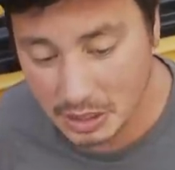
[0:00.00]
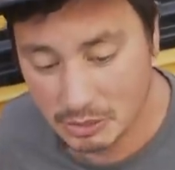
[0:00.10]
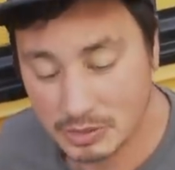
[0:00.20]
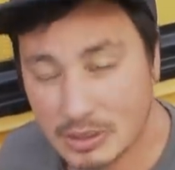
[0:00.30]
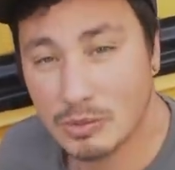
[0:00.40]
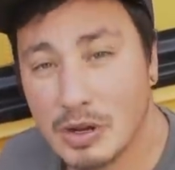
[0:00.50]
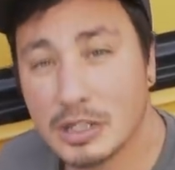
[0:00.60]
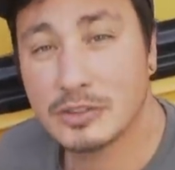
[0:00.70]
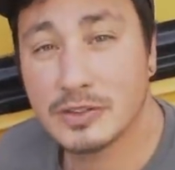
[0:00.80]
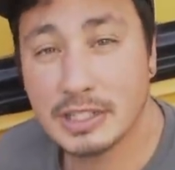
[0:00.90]
and we're going to
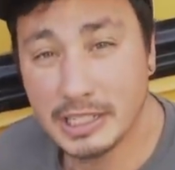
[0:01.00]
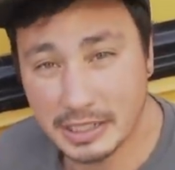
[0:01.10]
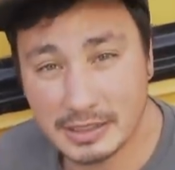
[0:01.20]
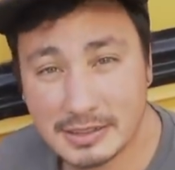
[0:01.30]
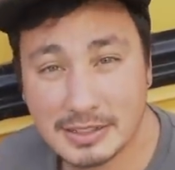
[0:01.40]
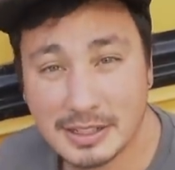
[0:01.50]
watch for leaks.